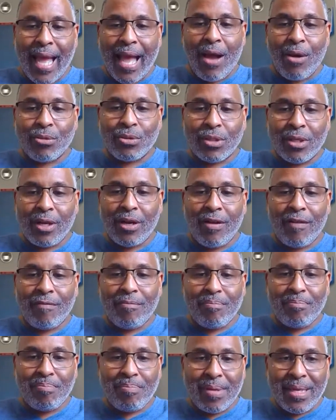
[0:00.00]
out of
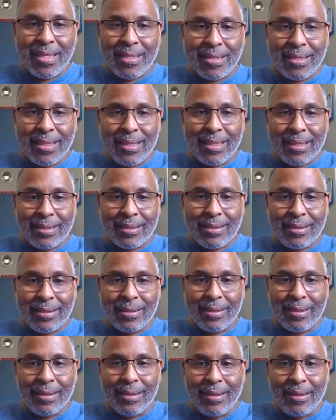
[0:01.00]
business.